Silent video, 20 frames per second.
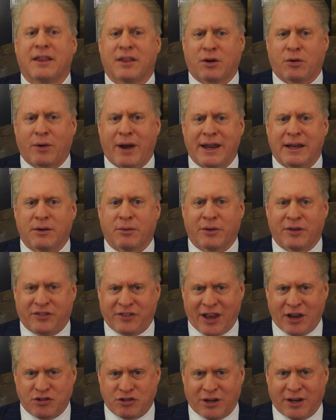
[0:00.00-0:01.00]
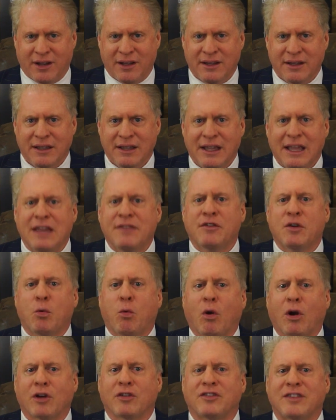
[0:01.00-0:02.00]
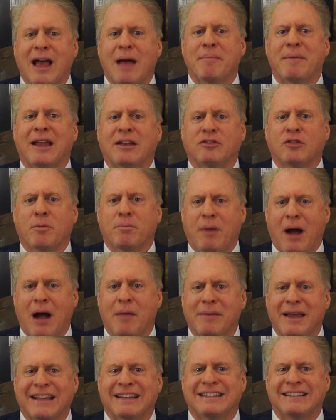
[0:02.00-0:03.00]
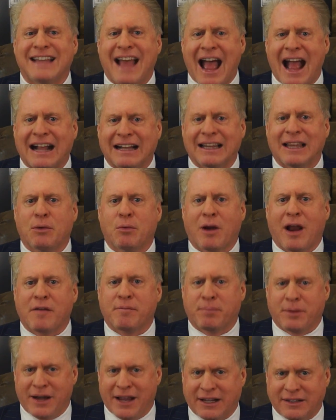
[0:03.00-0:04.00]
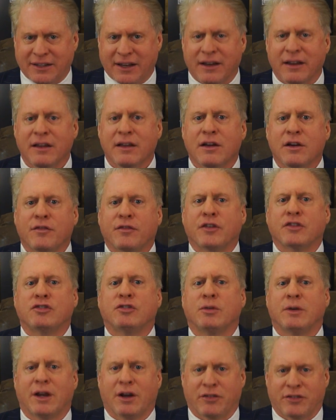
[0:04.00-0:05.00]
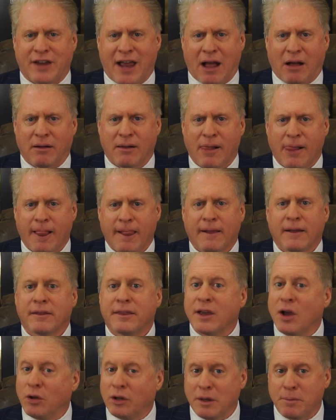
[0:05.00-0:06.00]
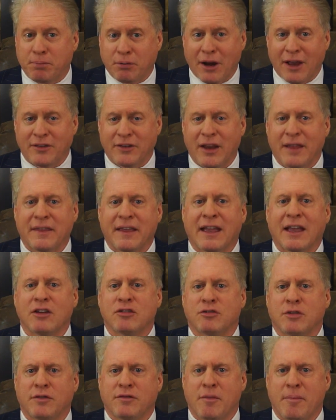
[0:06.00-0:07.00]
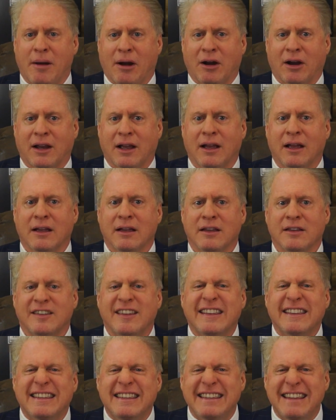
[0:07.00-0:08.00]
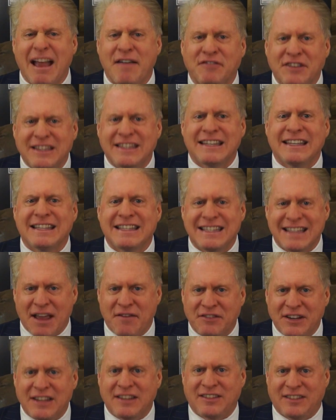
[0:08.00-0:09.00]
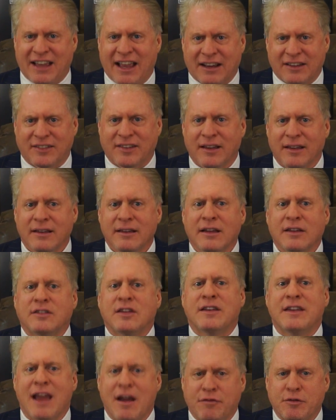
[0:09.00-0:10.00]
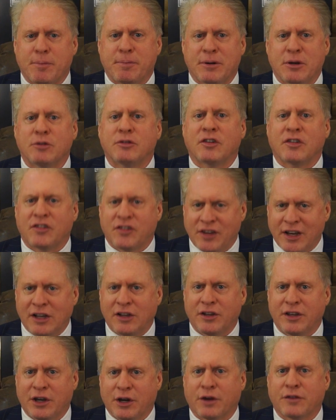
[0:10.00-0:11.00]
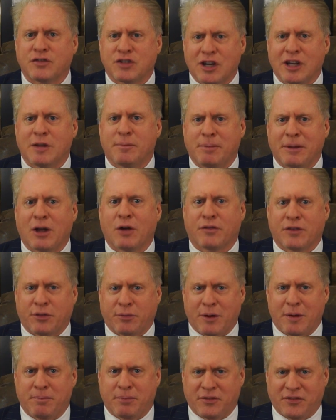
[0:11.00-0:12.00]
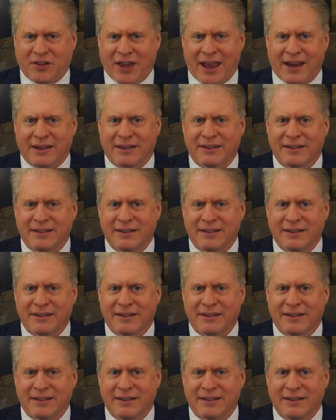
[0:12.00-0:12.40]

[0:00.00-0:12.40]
of the Great Recession. Even worse, that makes Obama exactly what I predicted for 2 years now. The only president in the history of America since 1776 to never produce a single year of GDP over 3%.